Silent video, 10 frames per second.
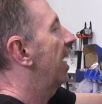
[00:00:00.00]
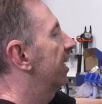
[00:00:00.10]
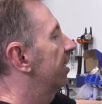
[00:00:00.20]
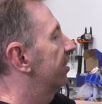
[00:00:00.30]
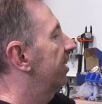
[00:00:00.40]

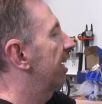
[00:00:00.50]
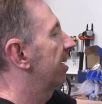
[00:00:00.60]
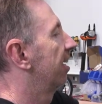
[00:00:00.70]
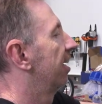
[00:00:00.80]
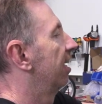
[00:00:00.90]
hang it to
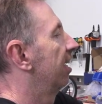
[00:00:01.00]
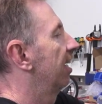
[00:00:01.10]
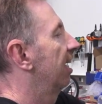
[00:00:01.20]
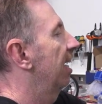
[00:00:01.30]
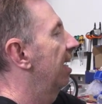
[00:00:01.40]
set.
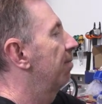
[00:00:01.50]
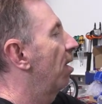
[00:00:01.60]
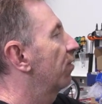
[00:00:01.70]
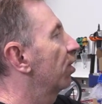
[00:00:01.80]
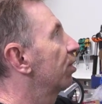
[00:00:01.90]

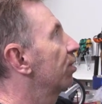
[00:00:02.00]
I've got a